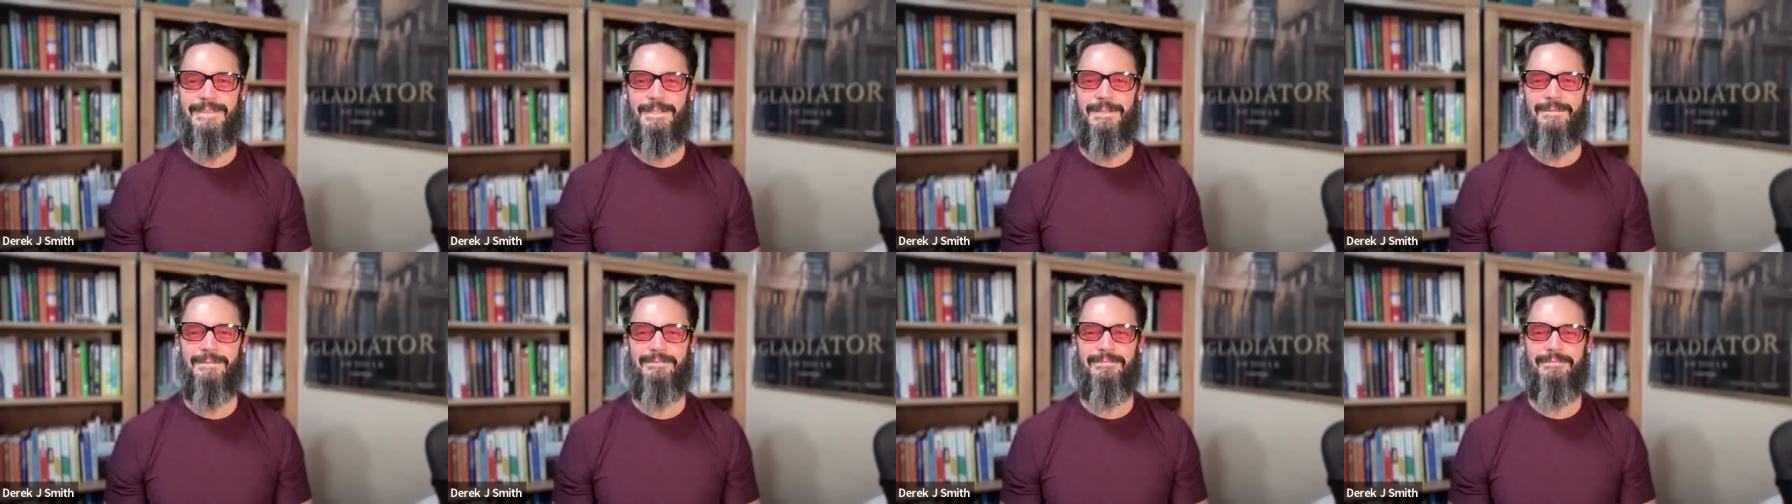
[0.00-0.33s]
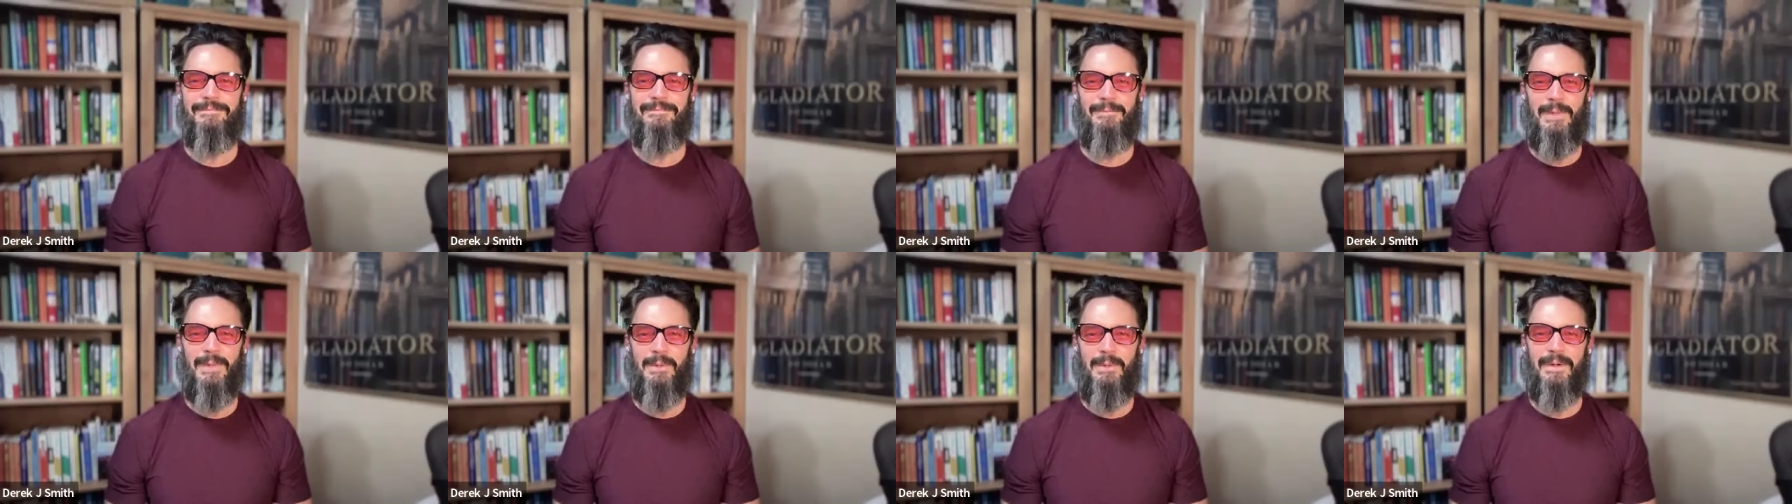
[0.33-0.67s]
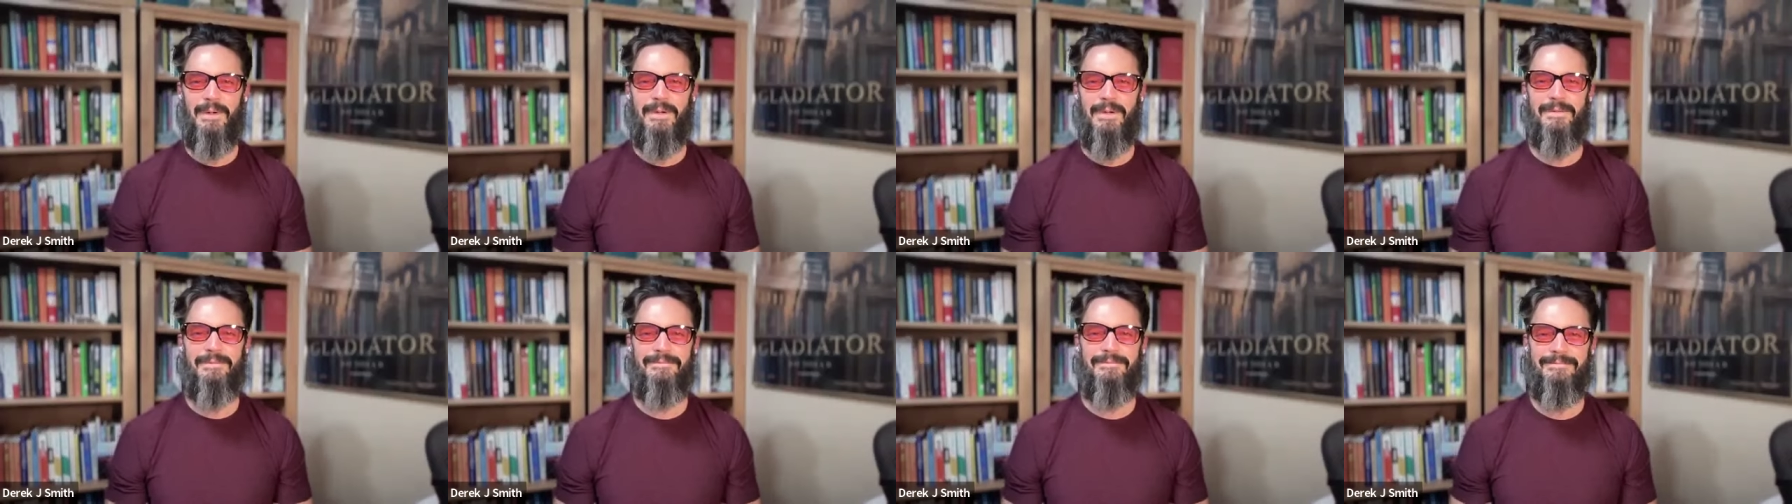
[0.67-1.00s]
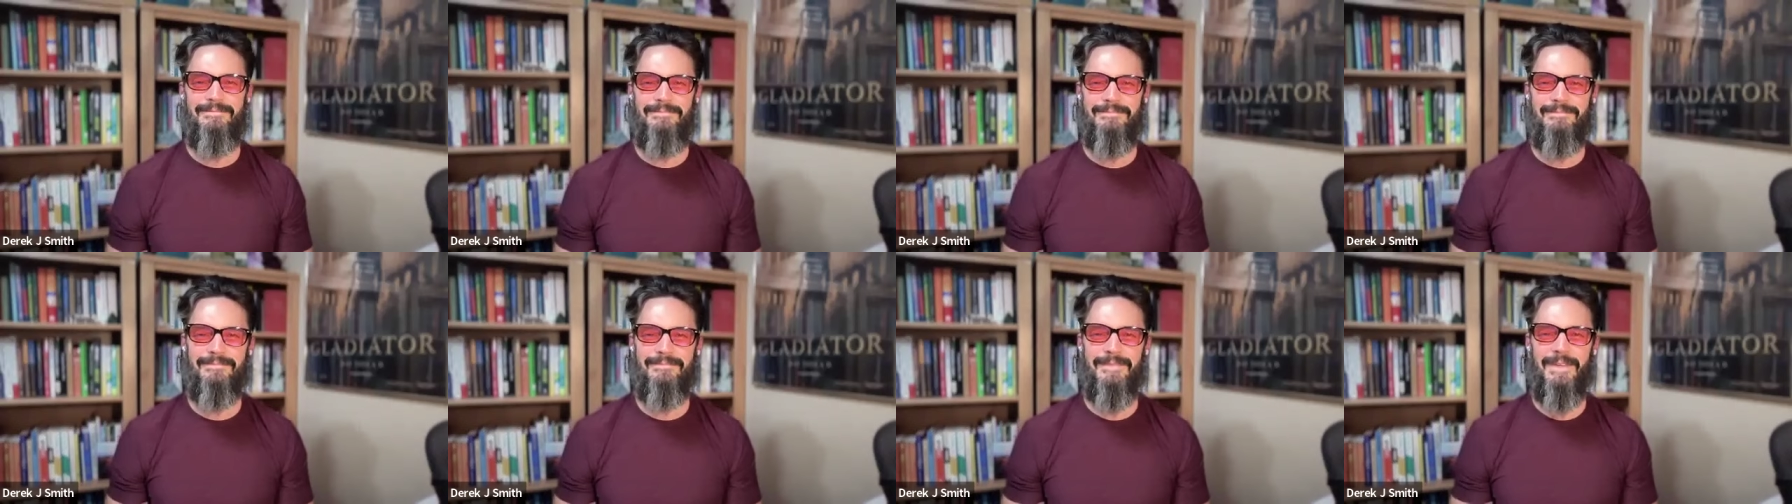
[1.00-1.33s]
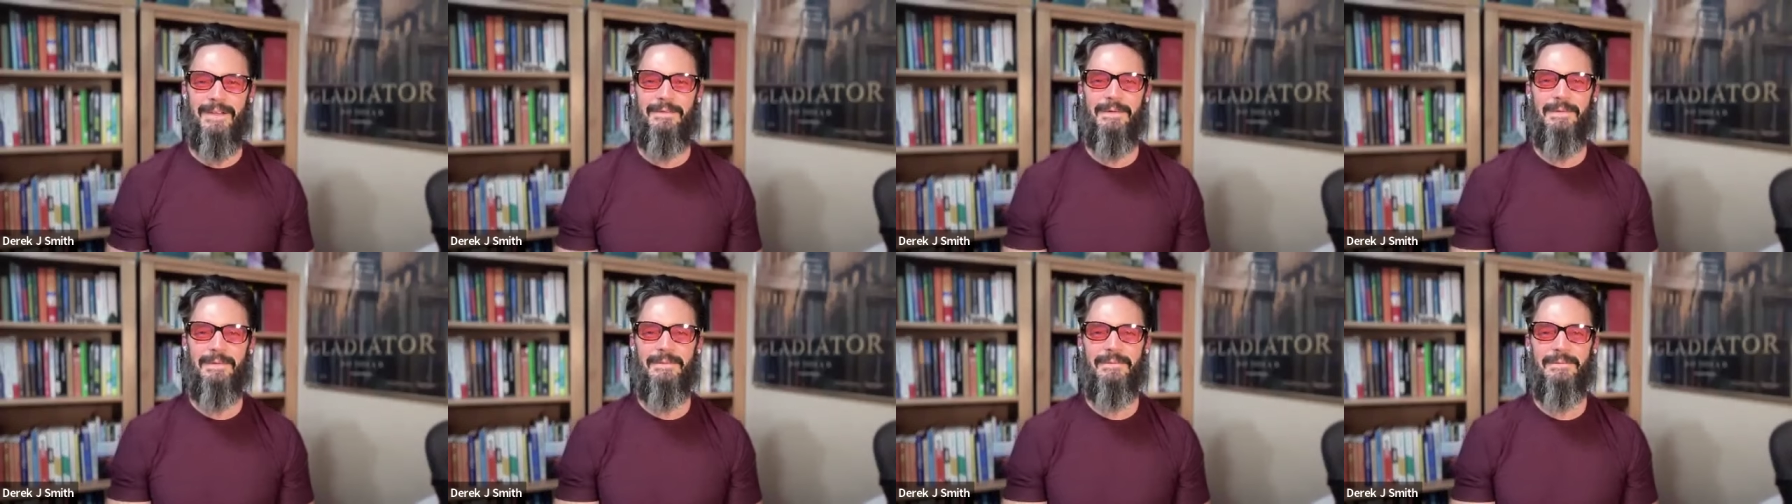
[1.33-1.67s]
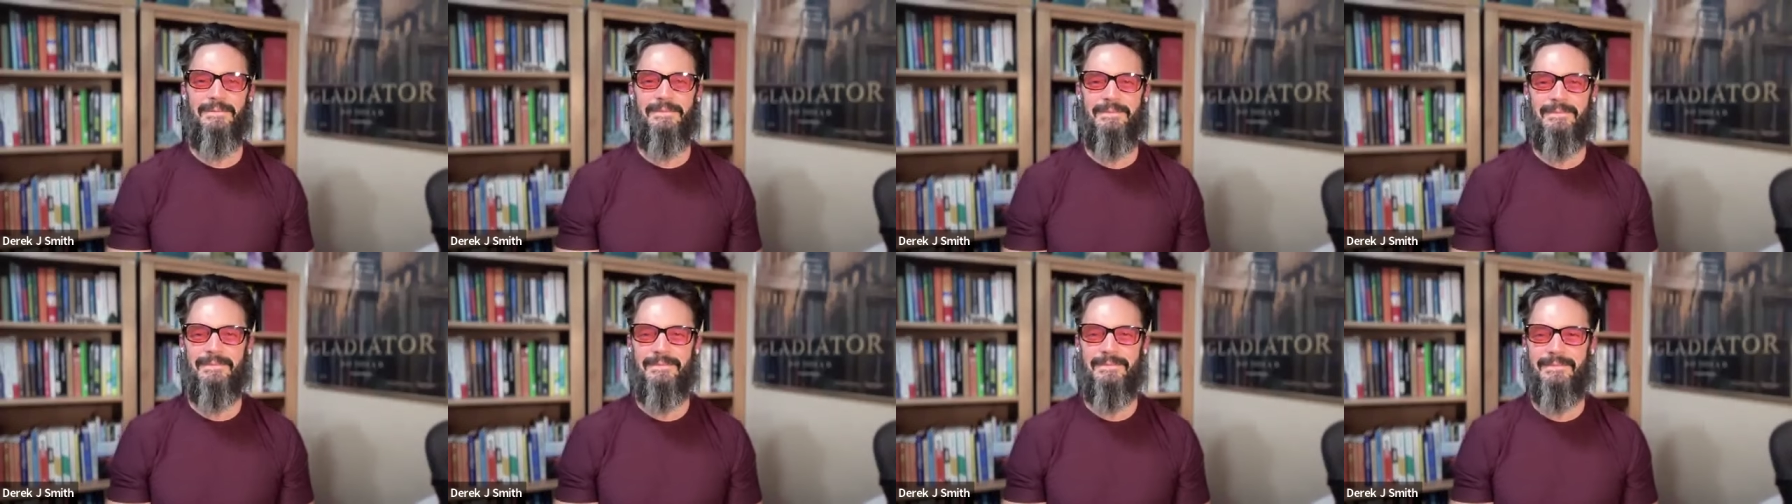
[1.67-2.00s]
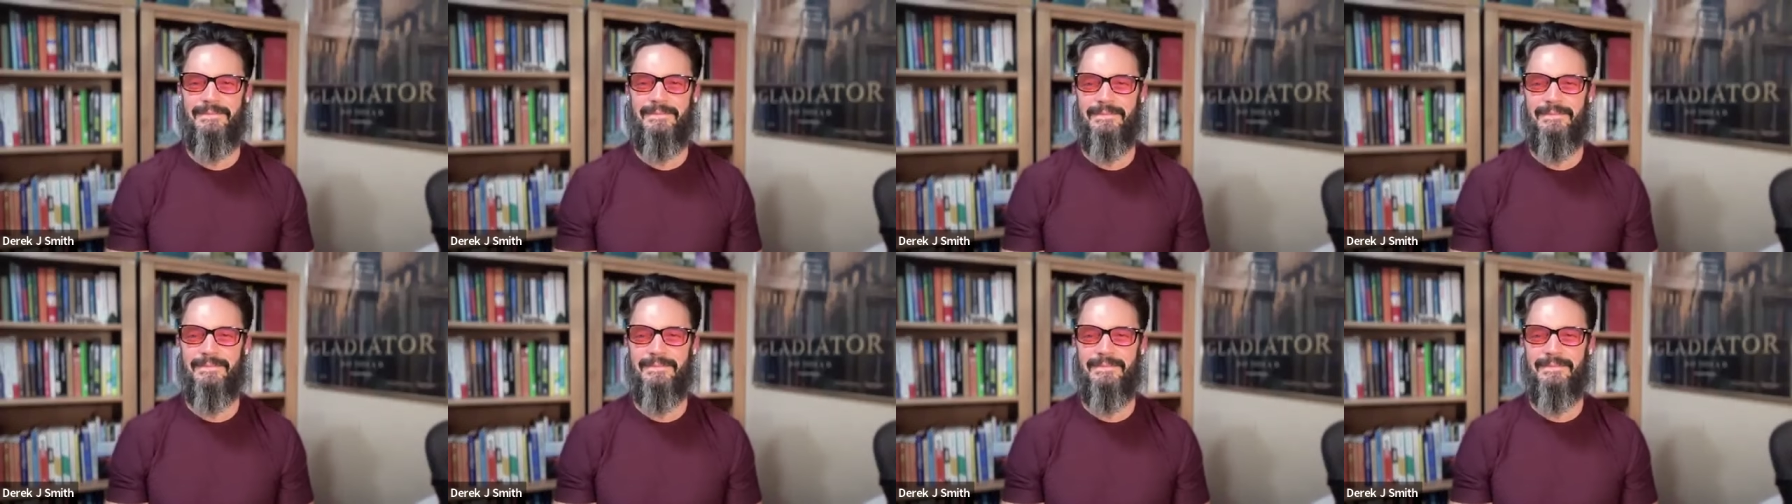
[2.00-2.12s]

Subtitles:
So be well. Love you.